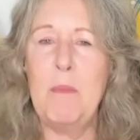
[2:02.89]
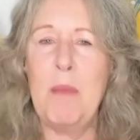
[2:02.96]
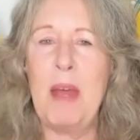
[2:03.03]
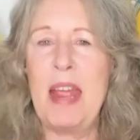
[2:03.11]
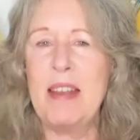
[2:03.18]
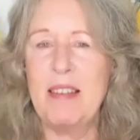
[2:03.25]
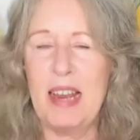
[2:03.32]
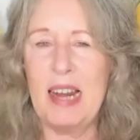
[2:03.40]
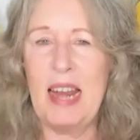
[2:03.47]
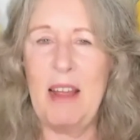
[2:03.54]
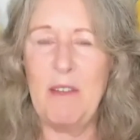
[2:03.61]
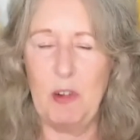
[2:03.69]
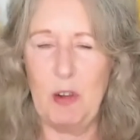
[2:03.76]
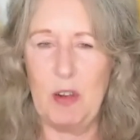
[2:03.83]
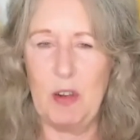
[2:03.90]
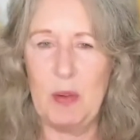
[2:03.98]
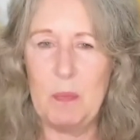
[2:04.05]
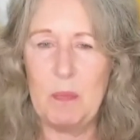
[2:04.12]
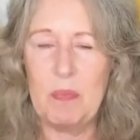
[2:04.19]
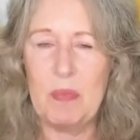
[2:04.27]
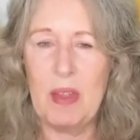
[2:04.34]
basic level,
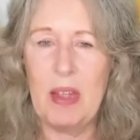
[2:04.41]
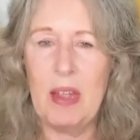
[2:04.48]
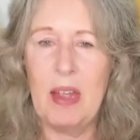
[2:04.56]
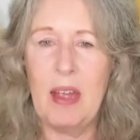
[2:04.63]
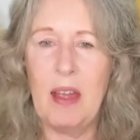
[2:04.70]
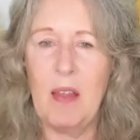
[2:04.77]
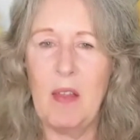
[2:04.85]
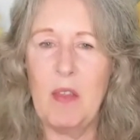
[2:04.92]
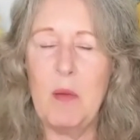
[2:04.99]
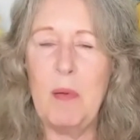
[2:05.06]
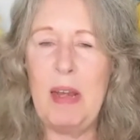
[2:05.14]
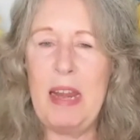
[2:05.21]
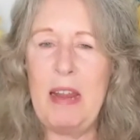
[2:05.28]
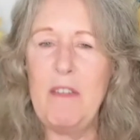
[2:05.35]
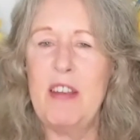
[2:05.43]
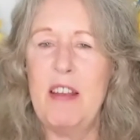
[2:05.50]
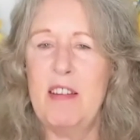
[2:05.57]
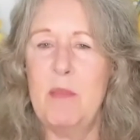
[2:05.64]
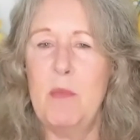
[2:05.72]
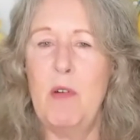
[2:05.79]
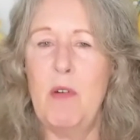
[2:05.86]
the belief
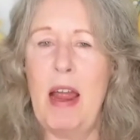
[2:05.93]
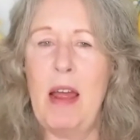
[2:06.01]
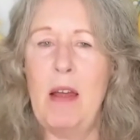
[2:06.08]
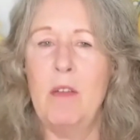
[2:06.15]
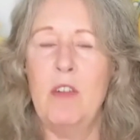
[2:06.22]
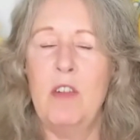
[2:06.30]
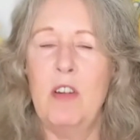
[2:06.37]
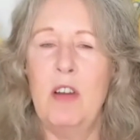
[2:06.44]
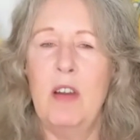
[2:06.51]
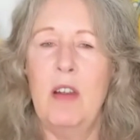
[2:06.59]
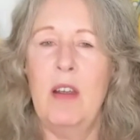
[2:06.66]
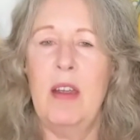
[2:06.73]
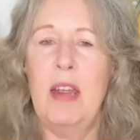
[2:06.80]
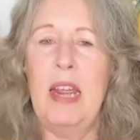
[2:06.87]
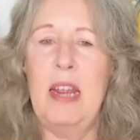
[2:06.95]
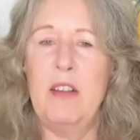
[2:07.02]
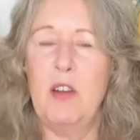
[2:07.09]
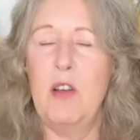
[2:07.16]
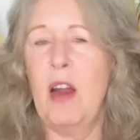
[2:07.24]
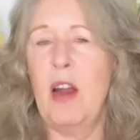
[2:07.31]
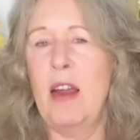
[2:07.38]
system around it's
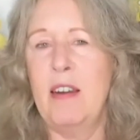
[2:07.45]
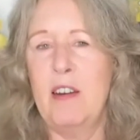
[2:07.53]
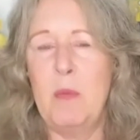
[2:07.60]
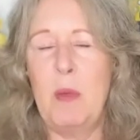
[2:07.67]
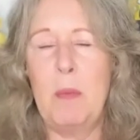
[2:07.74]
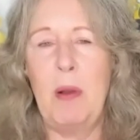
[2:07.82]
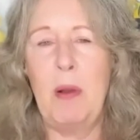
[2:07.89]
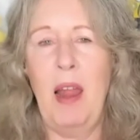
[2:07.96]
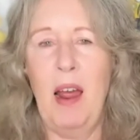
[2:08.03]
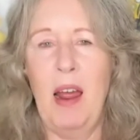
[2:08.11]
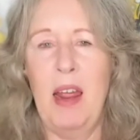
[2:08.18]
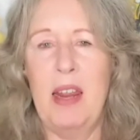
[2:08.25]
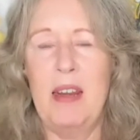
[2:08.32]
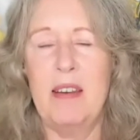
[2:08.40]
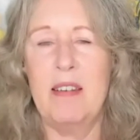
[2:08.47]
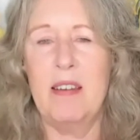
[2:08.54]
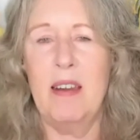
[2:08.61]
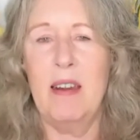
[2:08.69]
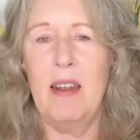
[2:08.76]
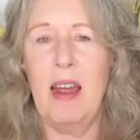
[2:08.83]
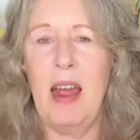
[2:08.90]
a good idea to be polite
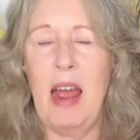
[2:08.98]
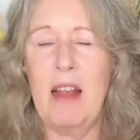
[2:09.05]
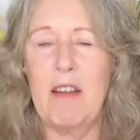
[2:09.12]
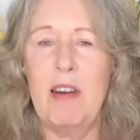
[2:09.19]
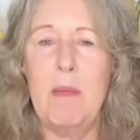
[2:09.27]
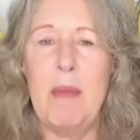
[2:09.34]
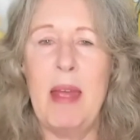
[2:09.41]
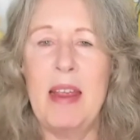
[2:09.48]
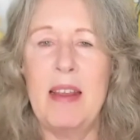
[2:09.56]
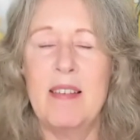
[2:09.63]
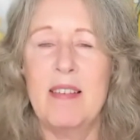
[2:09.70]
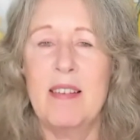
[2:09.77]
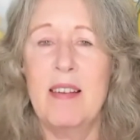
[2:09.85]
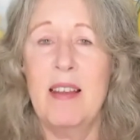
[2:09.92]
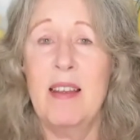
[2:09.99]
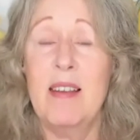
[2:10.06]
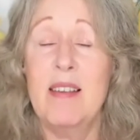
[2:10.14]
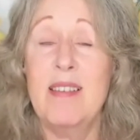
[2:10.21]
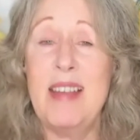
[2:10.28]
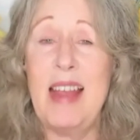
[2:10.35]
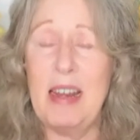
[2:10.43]
actually makes
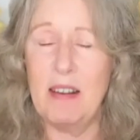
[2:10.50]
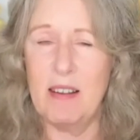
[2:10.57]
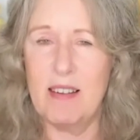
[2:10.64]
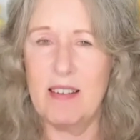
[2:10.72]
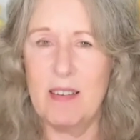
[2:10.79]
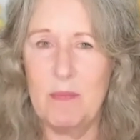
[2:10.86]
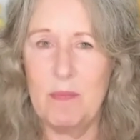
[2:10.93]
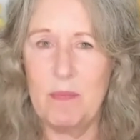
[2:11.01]
sense.